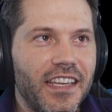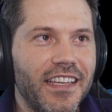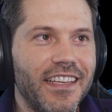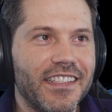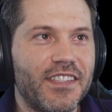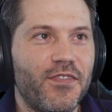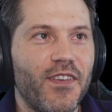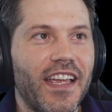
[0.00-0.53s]

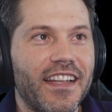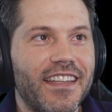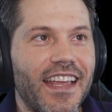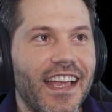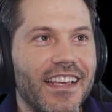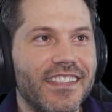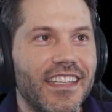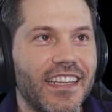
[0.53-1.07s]
It's
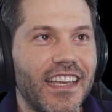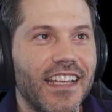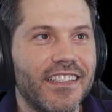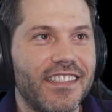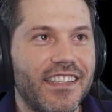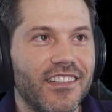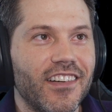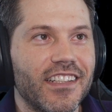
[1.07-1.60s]
fantastic. It's
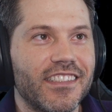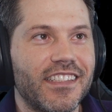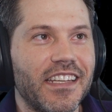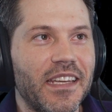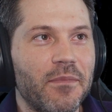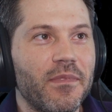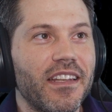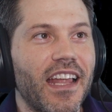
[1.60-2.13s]
still on
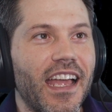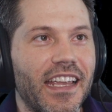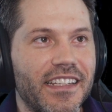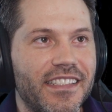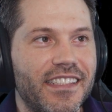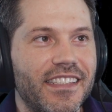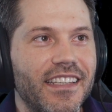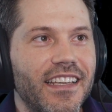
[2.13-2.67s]
Steam?
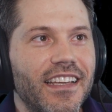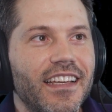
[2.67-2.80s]
Nice.